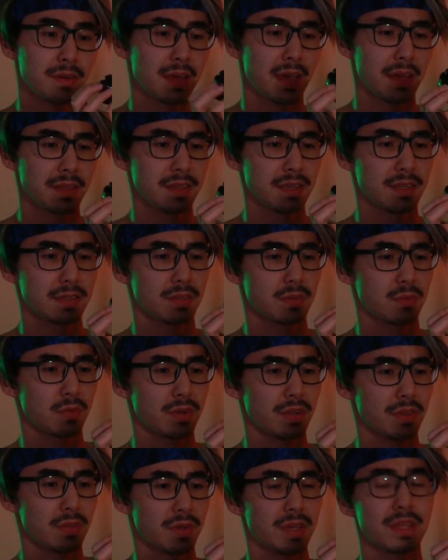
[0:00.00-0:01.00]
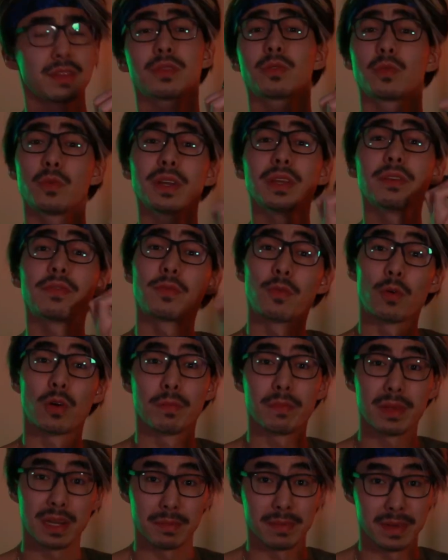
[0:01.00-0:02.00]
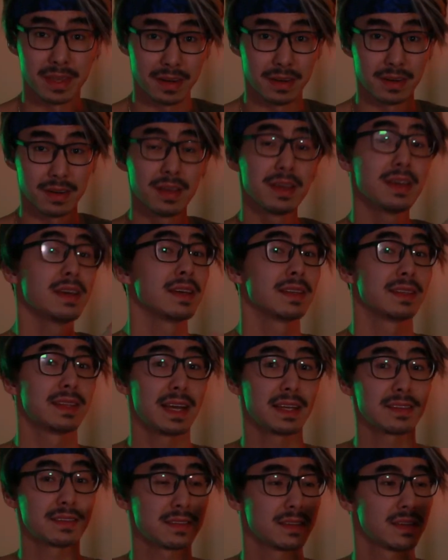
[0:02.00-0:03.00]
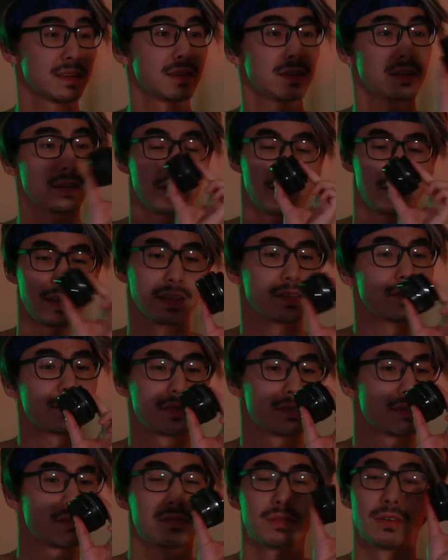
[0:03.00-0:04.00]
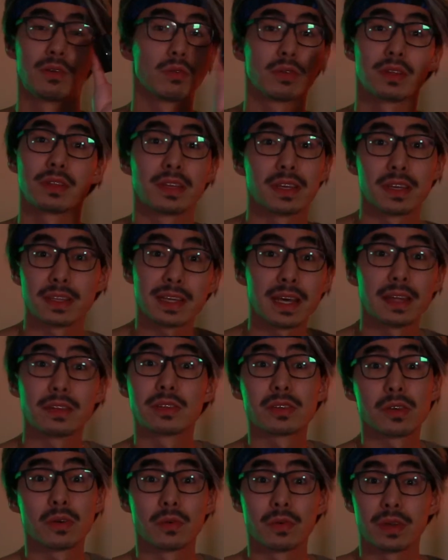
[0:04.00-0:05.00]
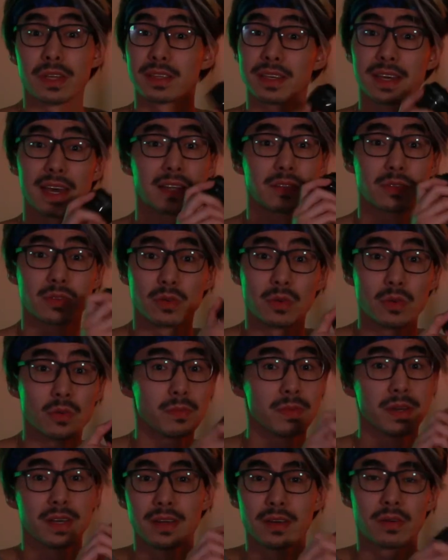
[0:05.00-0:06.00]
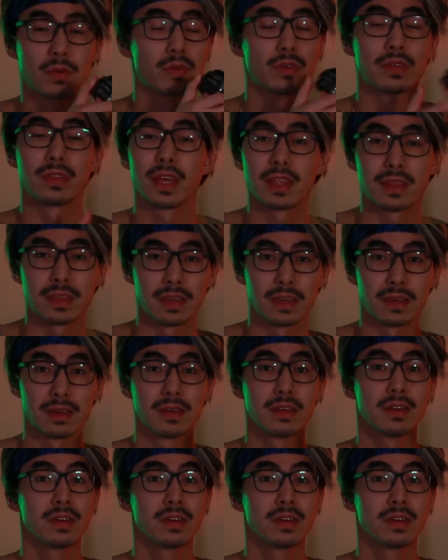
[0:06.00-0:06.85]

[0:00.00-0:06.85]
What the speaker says: I think it's a 24 millimeter. That's the only thing it can do. It can't zoom or nothing.